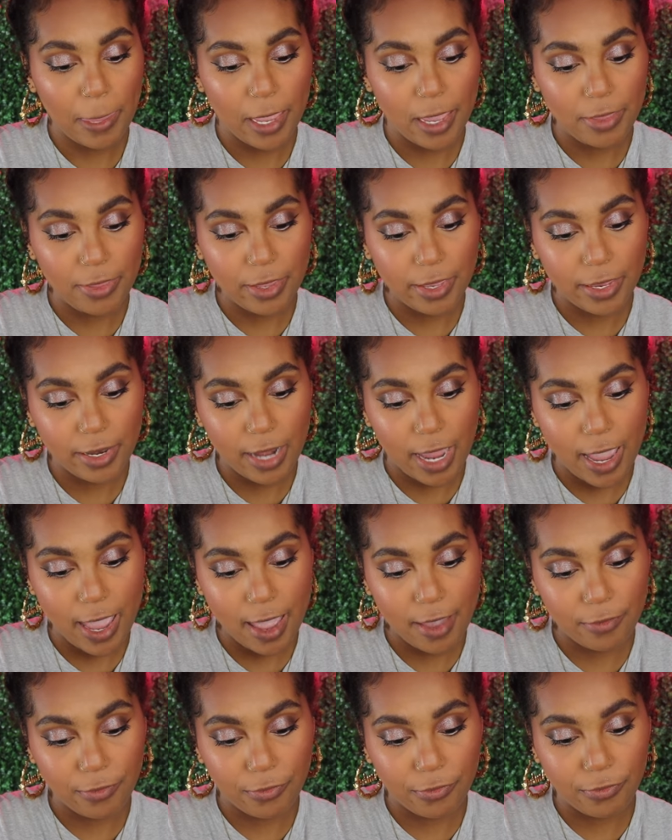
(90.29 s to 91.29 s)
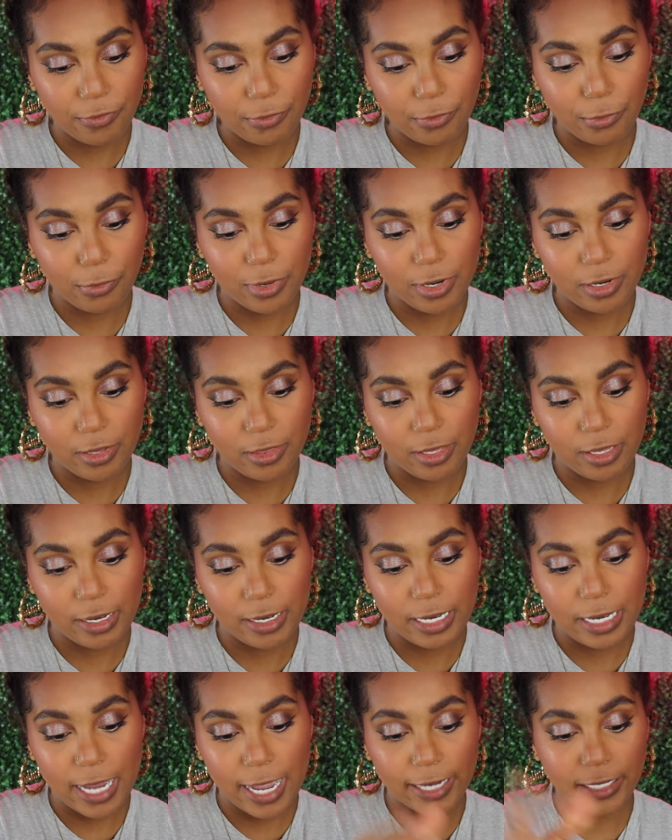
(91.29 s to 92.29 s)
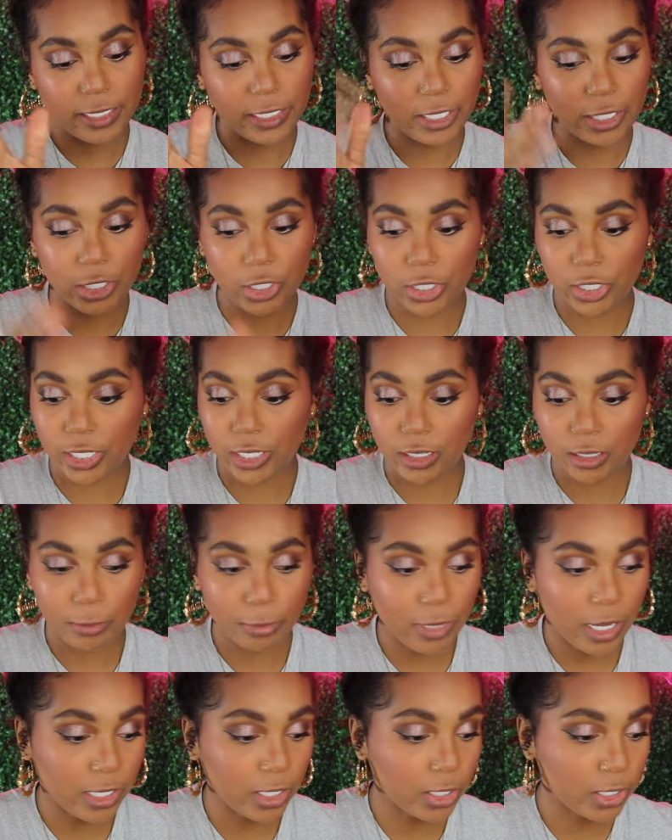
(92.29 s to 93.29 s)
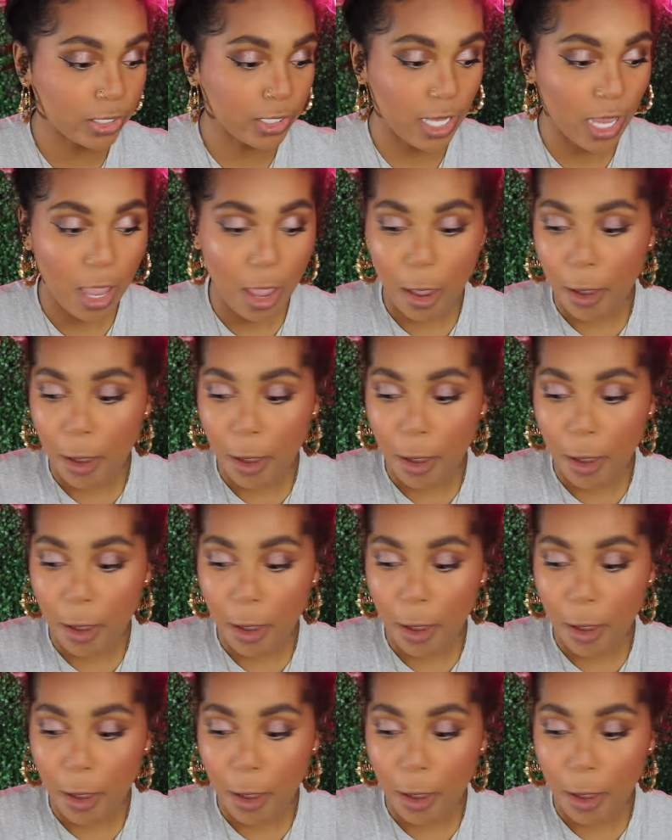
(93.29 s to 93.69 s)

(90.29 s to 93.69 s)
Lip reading: And then I have one of the 90s chic lip liners.